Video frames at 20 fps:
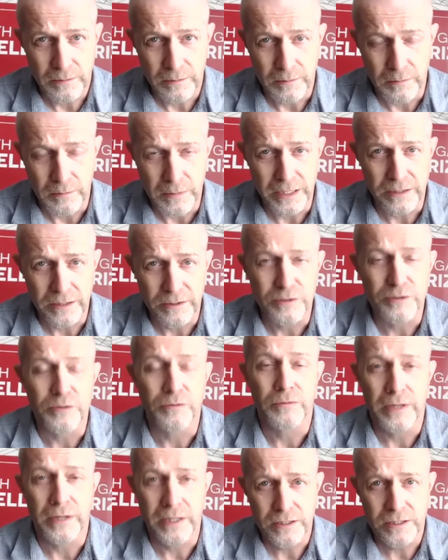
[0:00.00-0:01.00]
meant
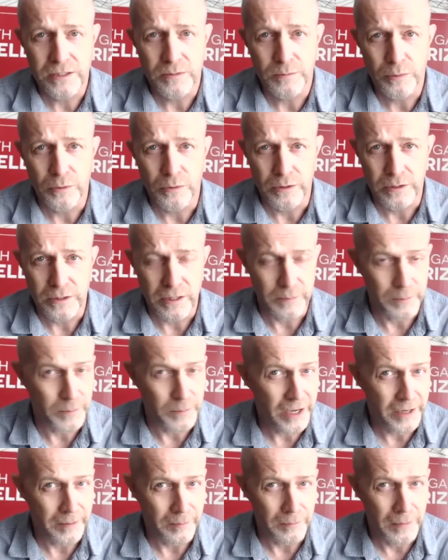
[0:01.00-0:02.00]
direct support to the
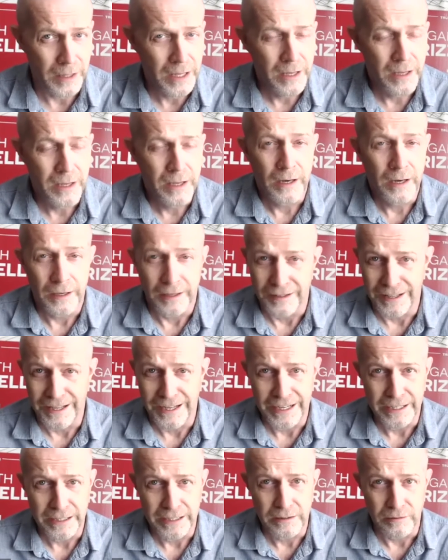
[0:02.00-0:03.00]
bottom
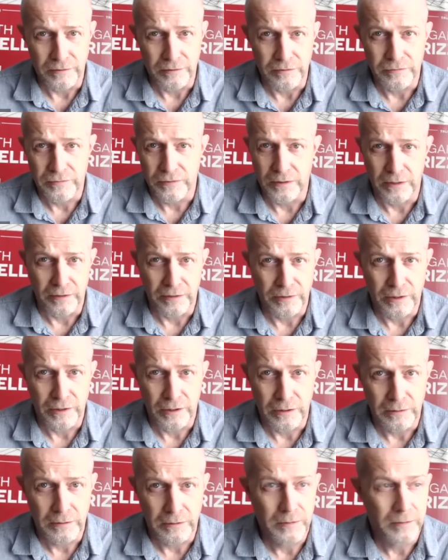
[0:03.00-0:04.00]
line of
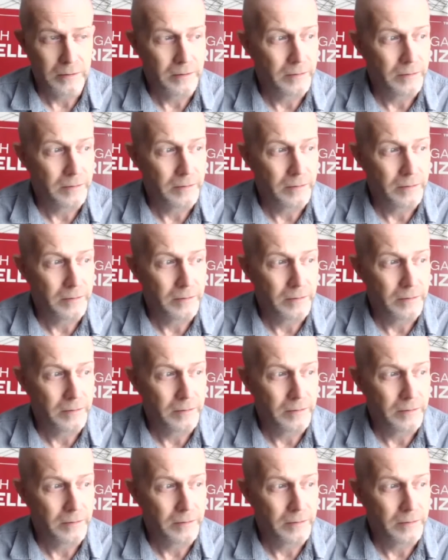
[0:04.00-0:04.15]
our